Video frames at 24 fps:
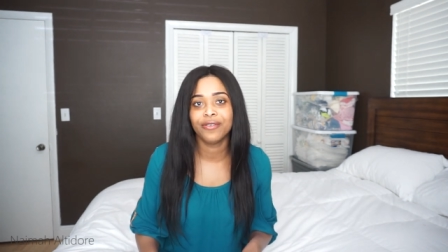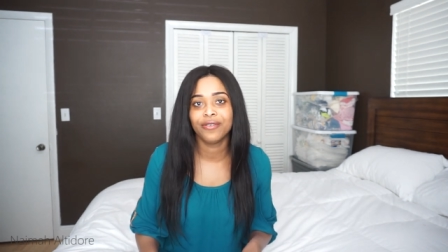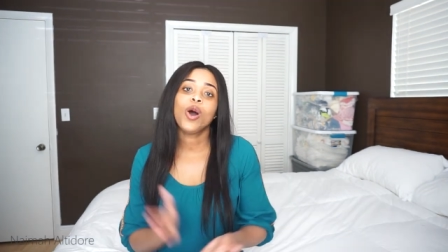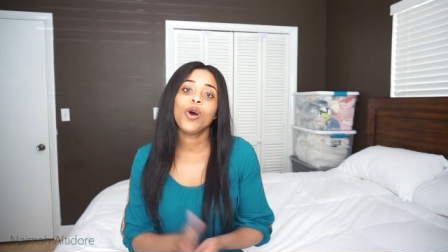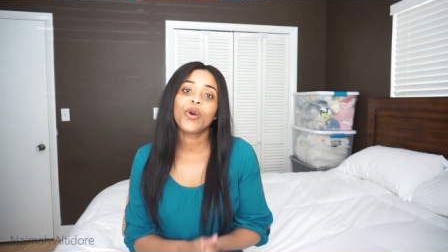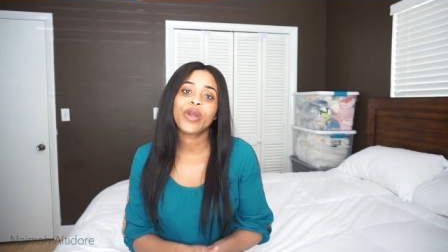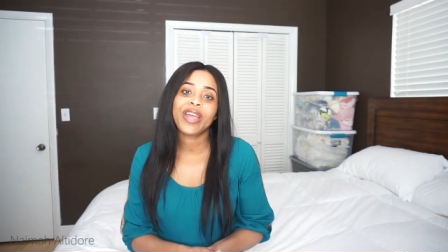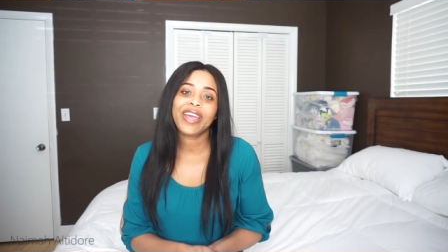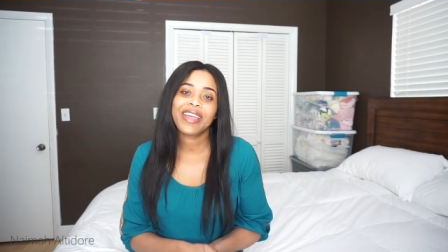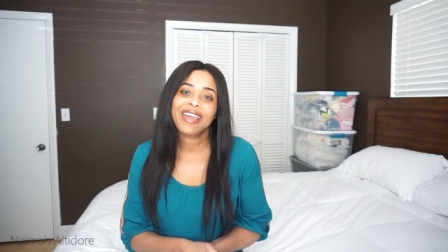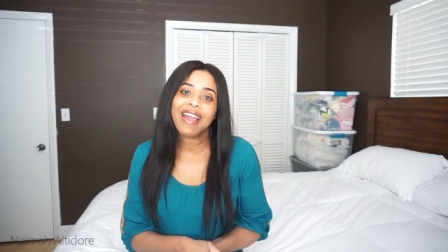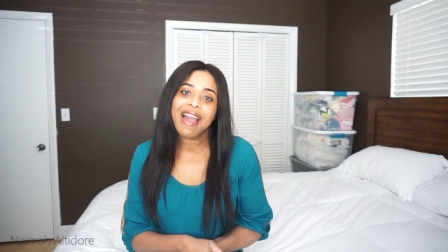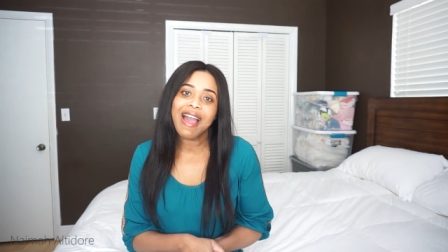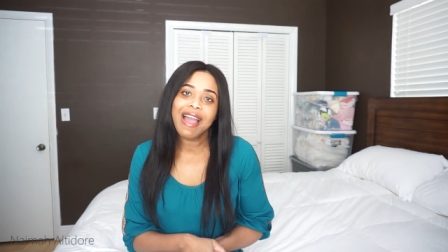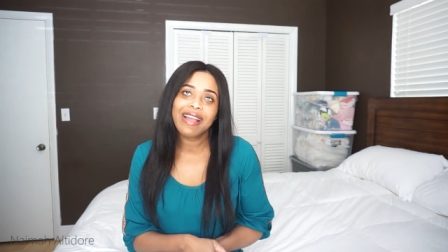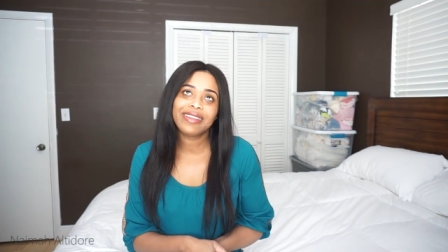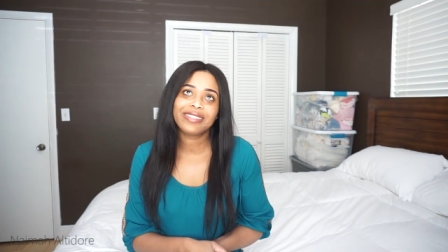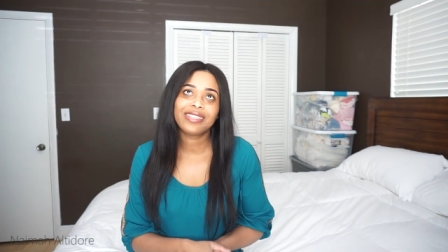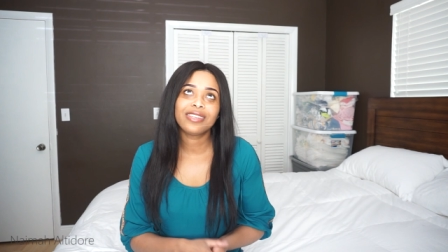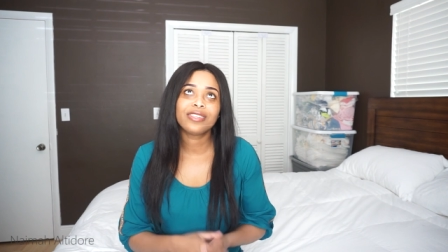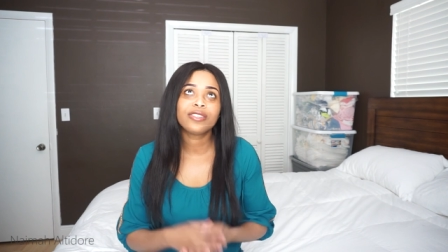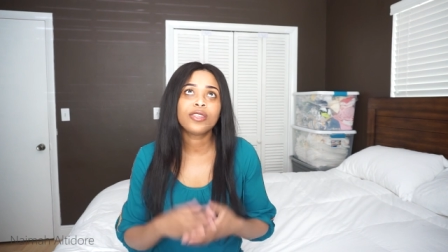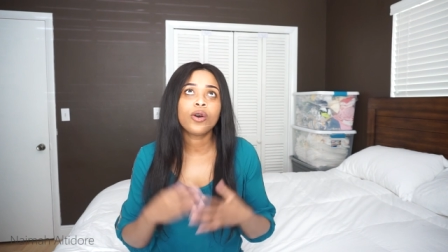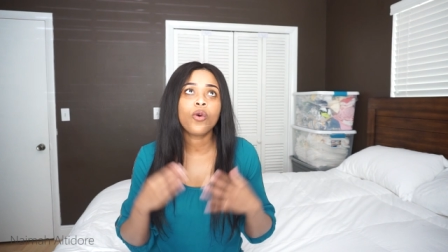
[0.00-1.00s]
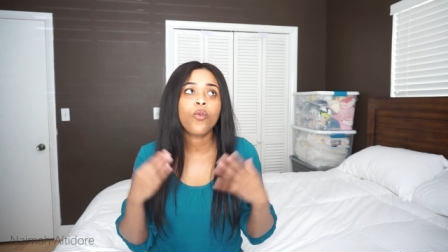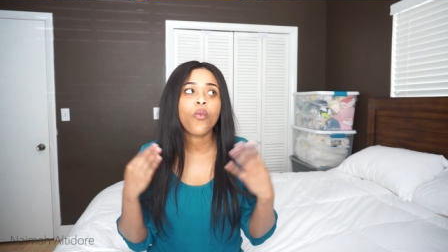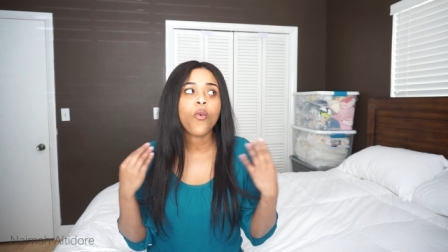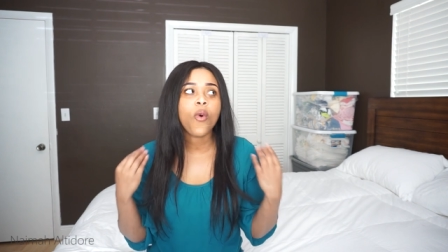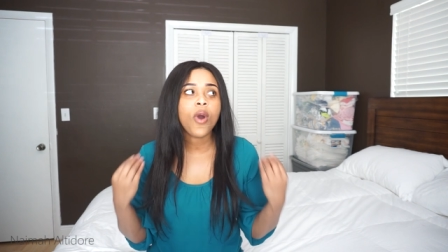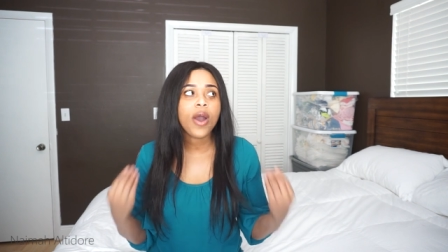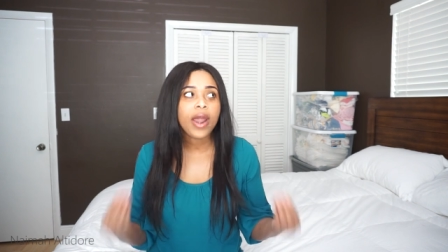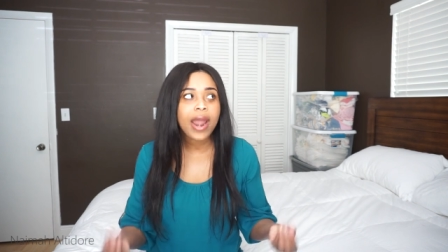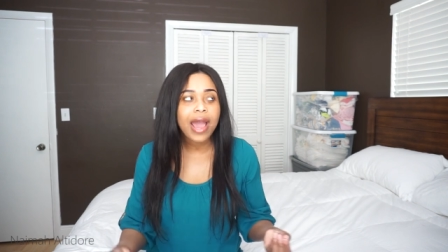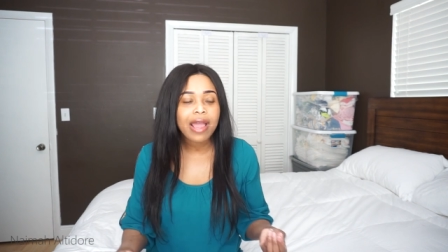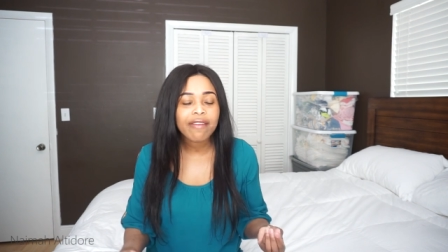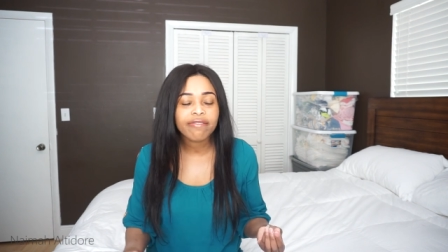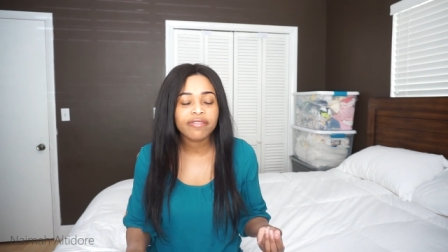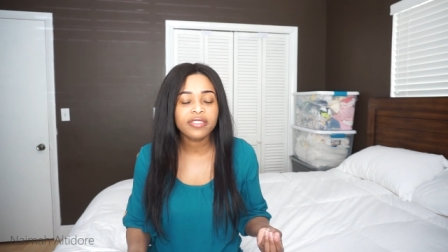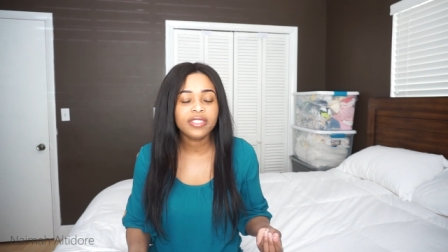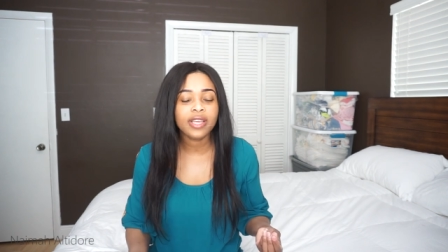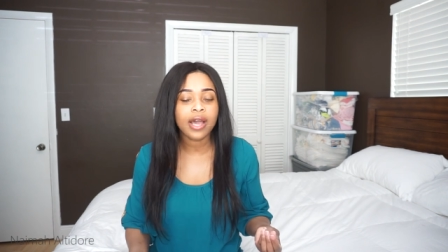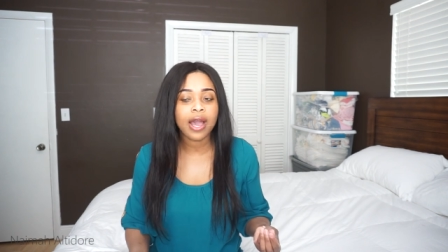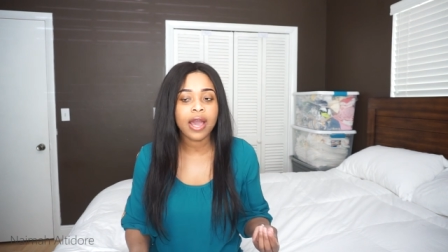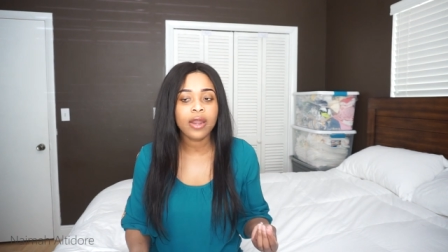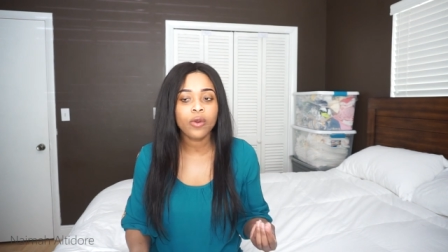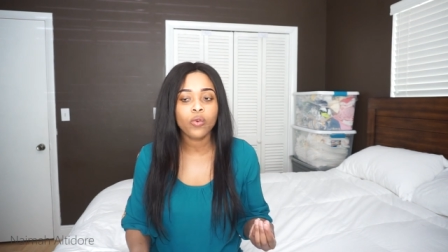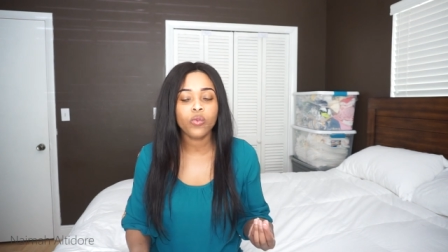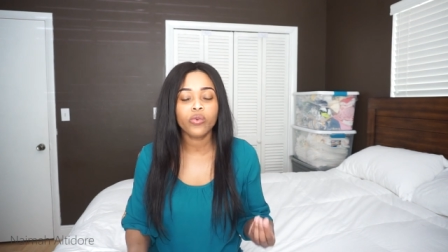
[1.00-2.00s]
Okay guys, so what I've
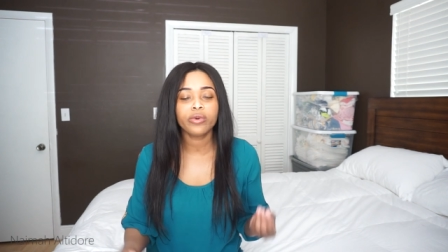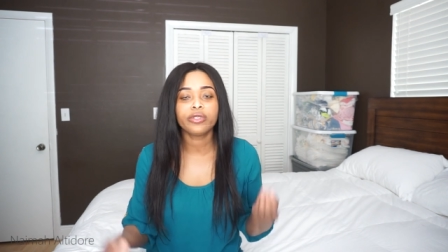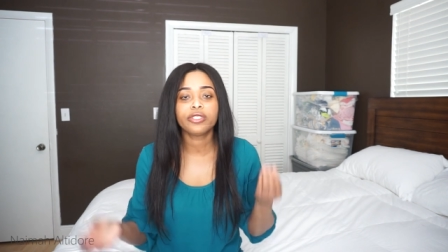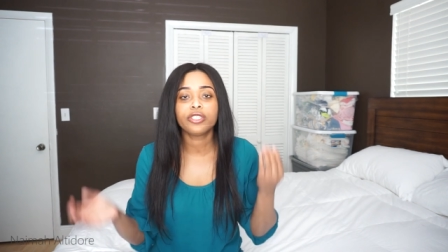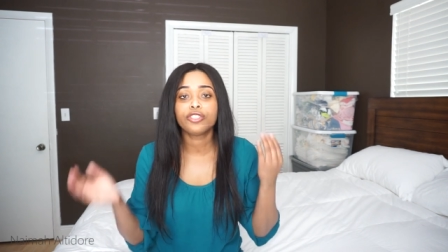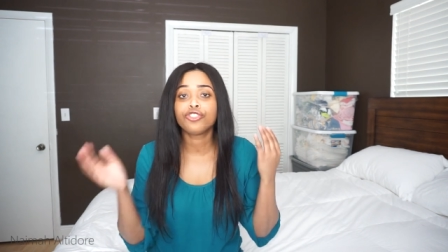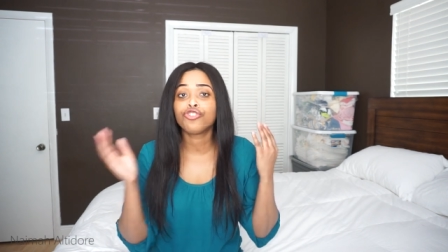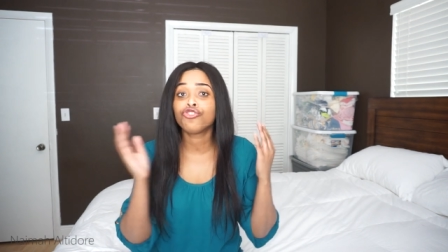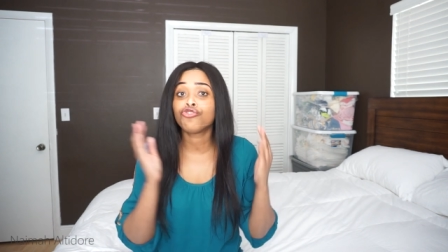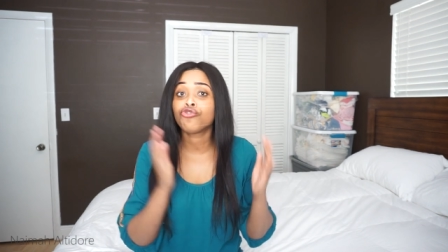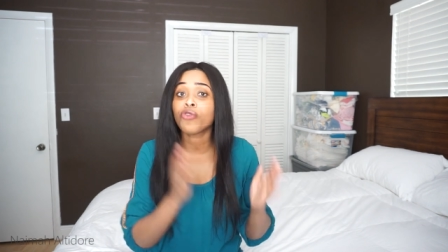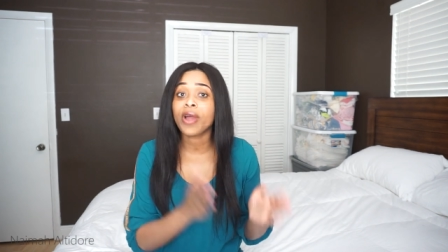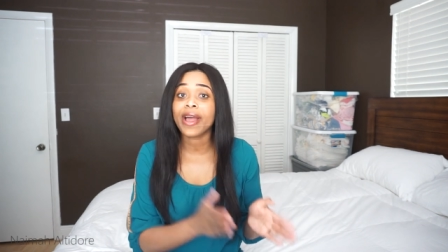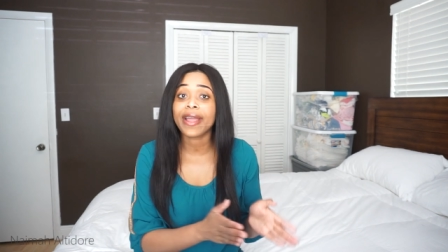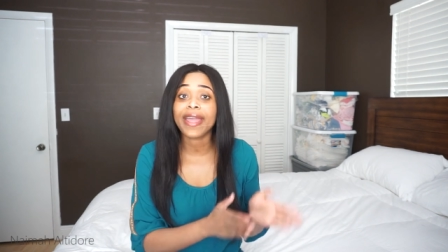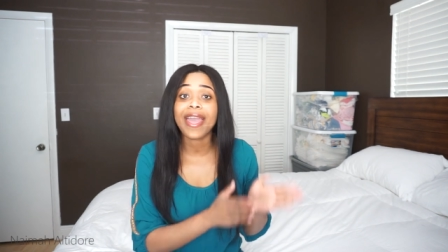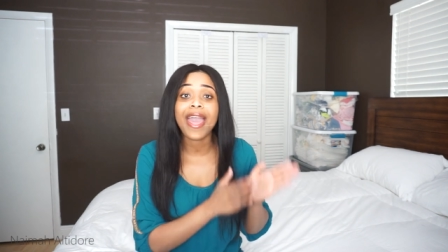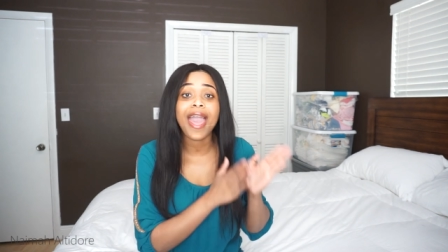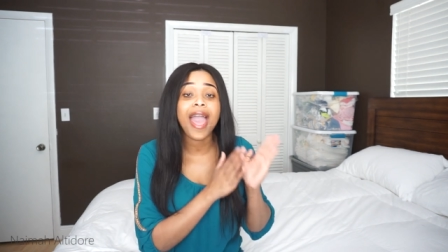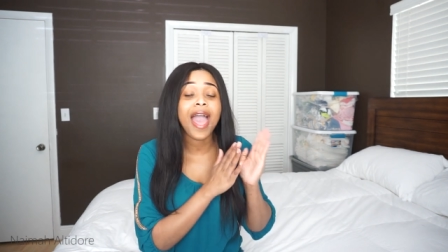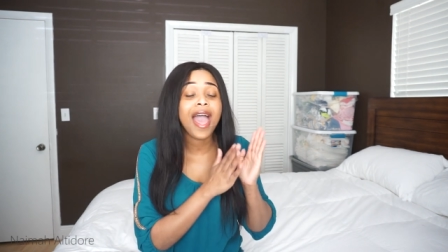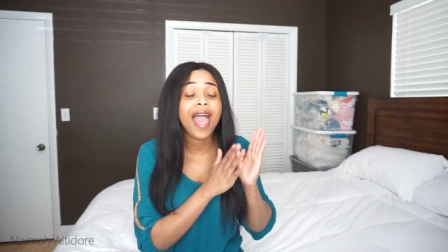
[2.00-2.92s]
done was track